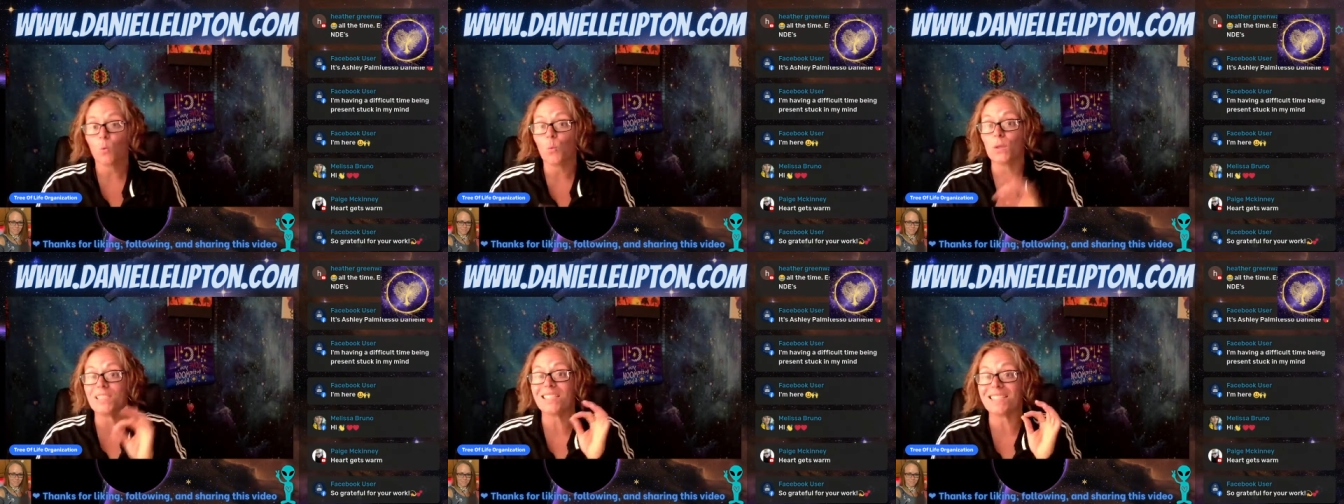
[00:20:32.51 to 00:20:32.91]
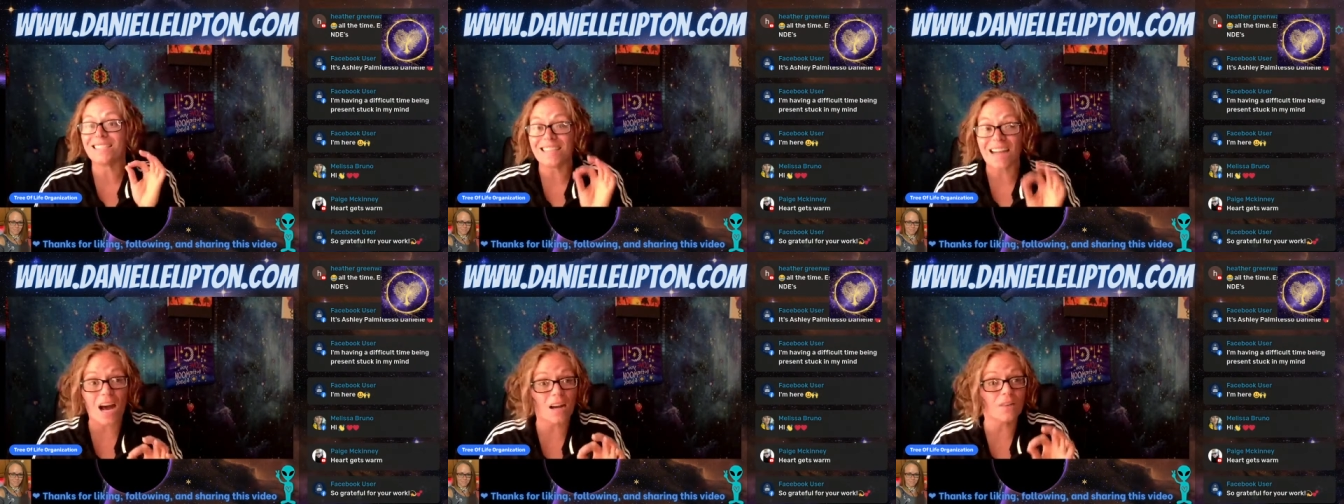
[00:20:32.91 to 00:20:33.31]
which is
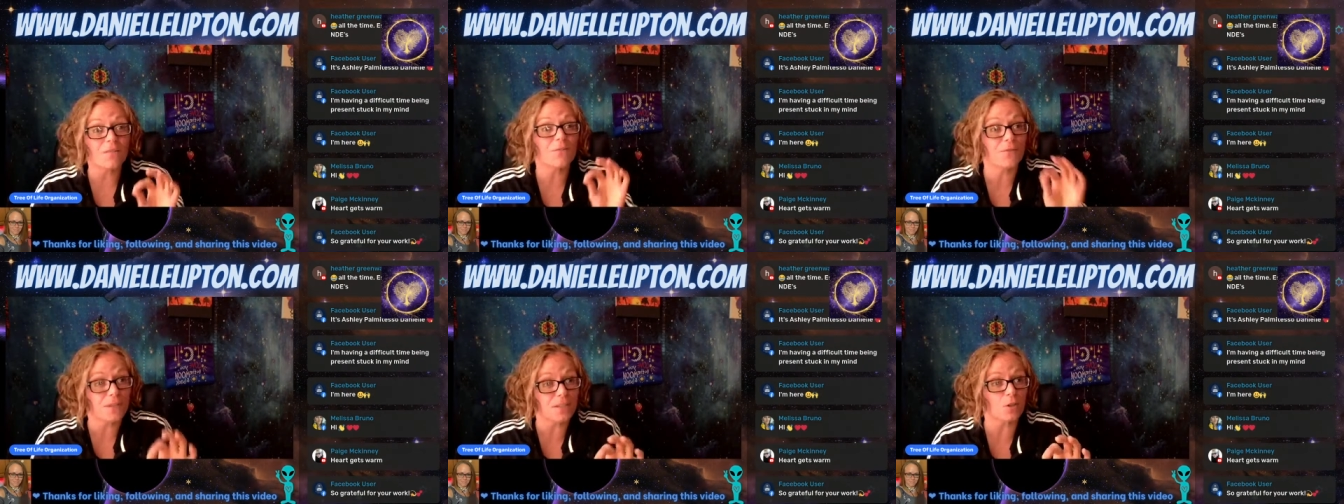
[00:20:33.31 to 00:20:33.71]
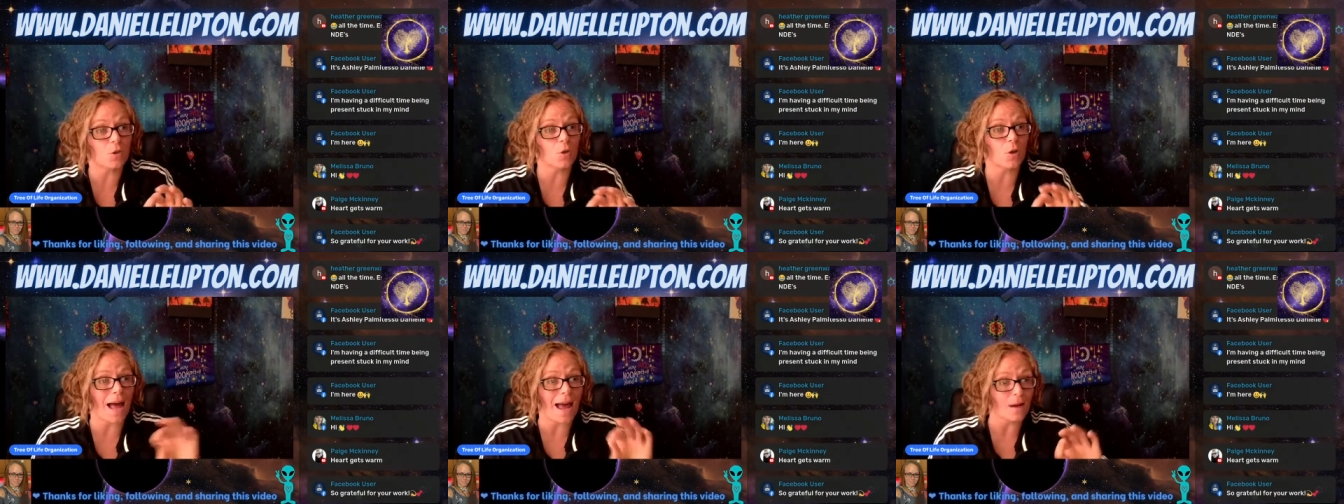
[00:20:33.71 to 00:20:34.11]
not
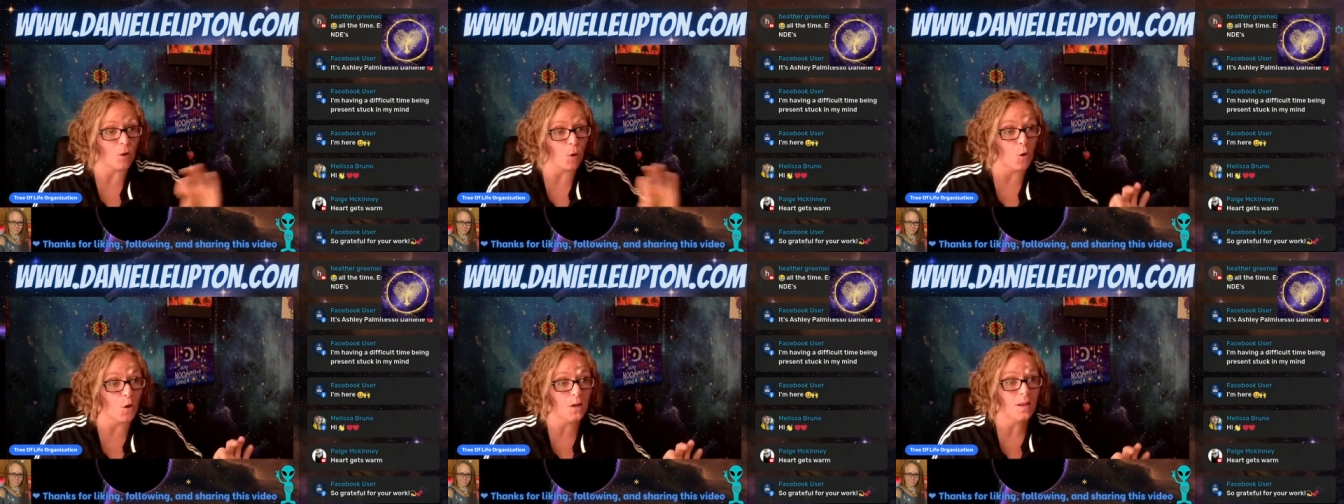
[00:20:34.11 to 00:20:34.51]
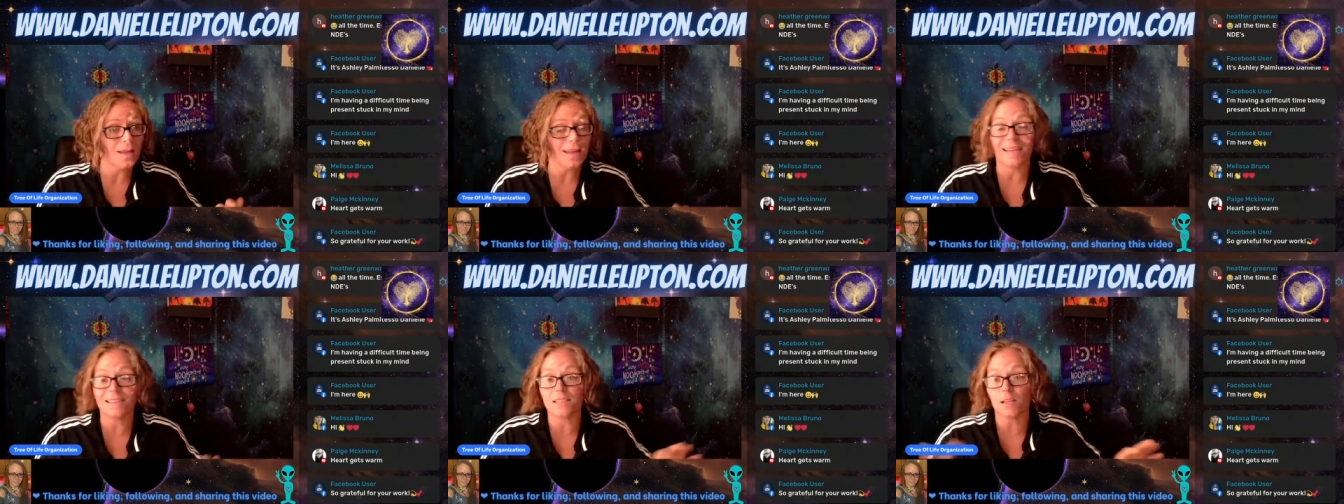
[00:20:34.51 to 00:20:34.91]
physical at all,
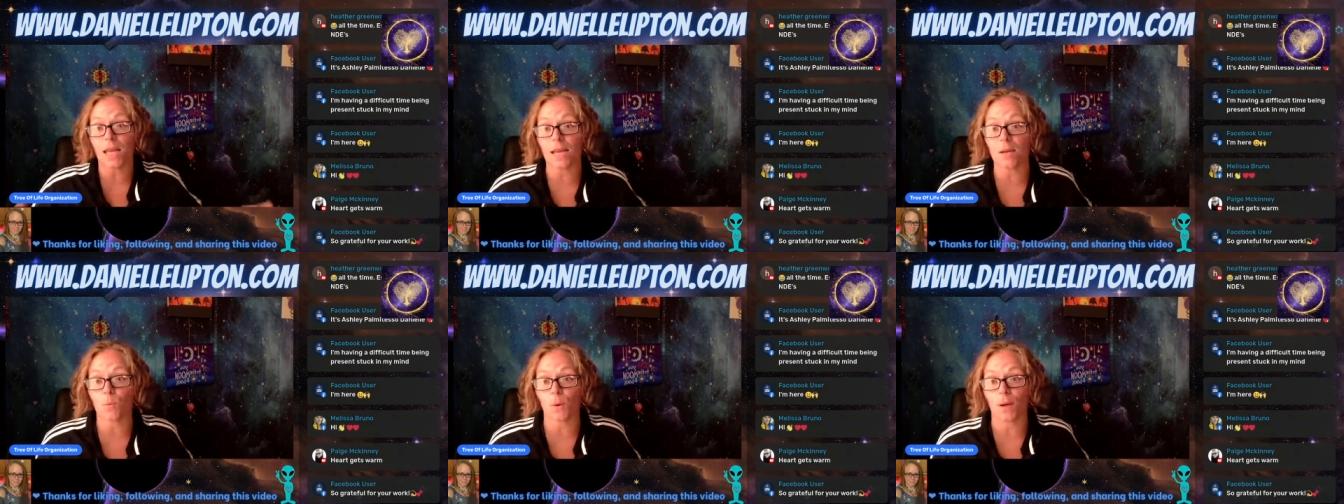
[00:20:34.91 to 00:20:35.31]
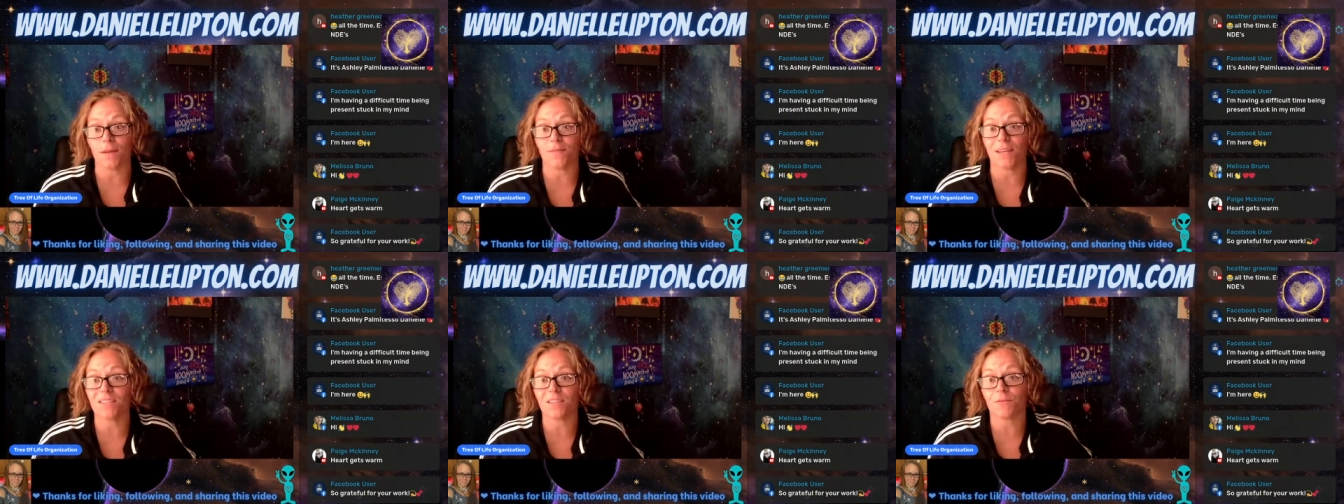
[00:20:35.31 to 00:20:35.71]
it's a light
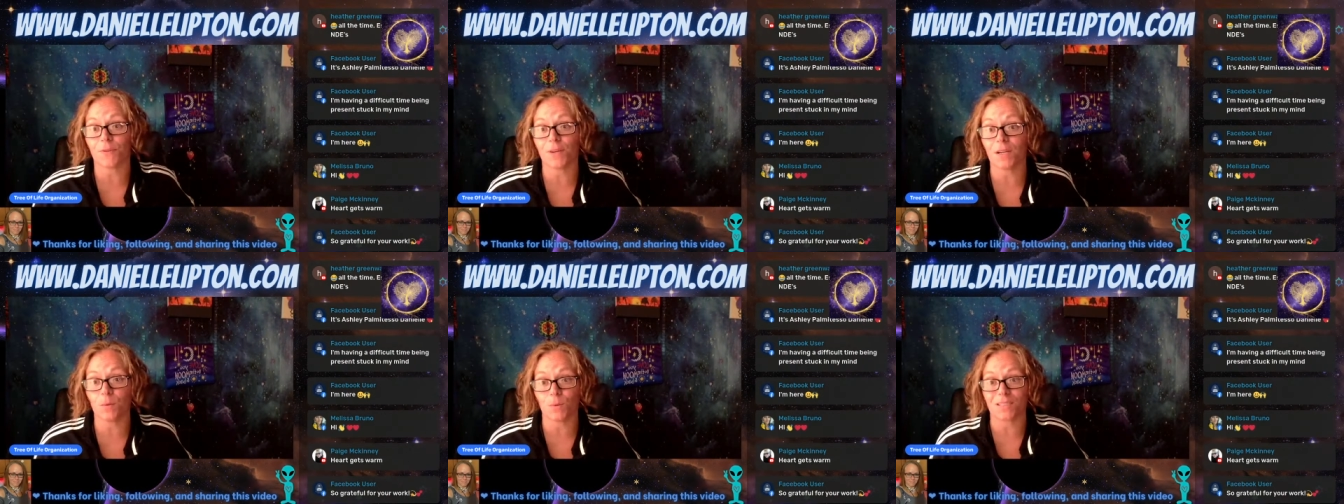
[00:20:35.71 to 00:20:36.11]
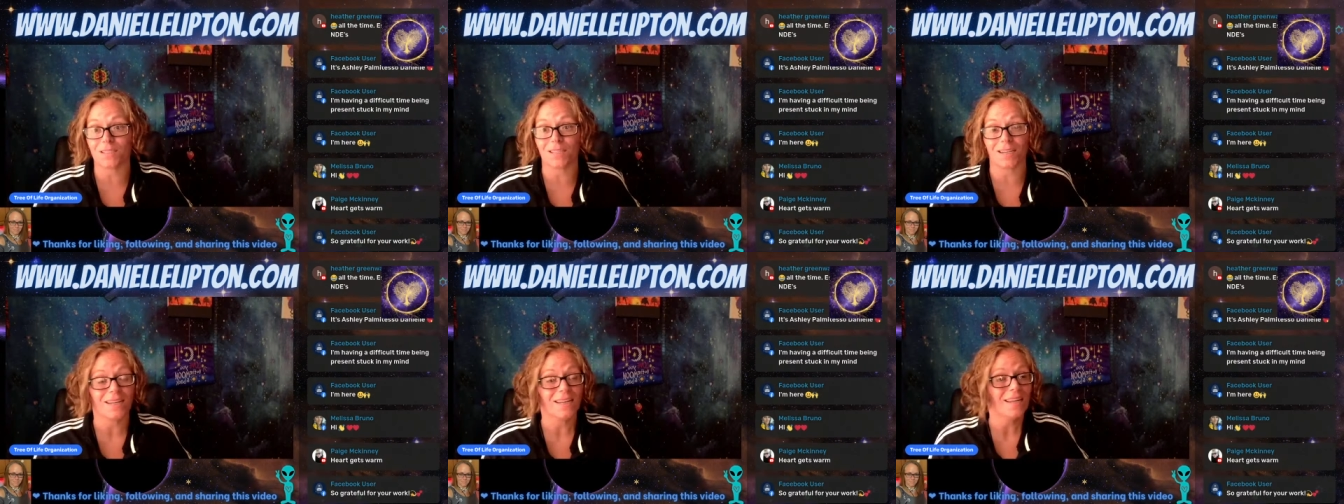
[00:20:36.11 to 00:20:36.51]
wave, it's a
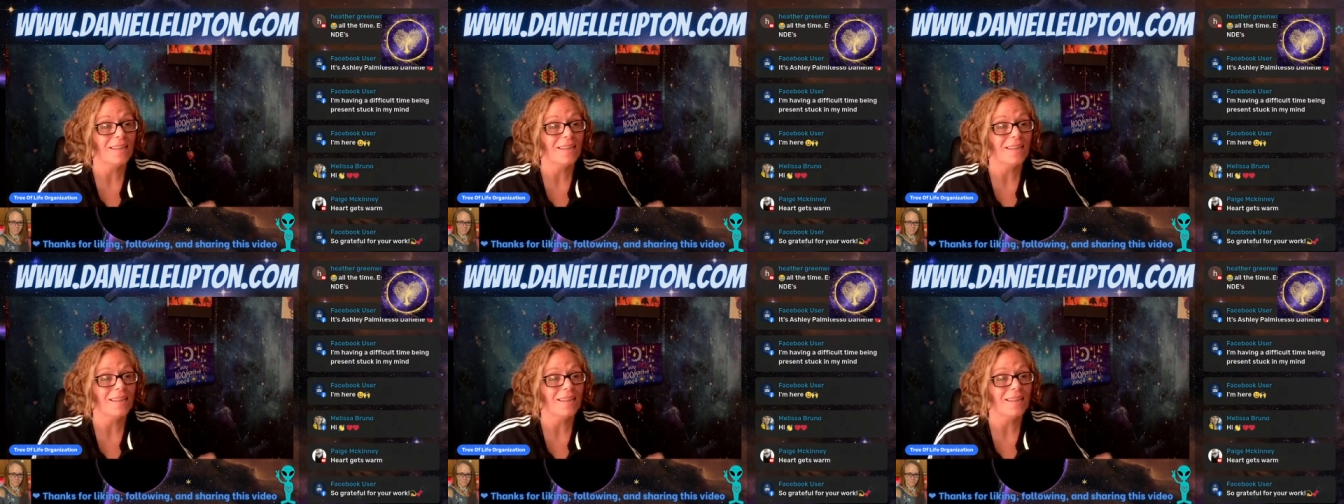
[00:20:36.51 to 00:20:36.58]
frequency.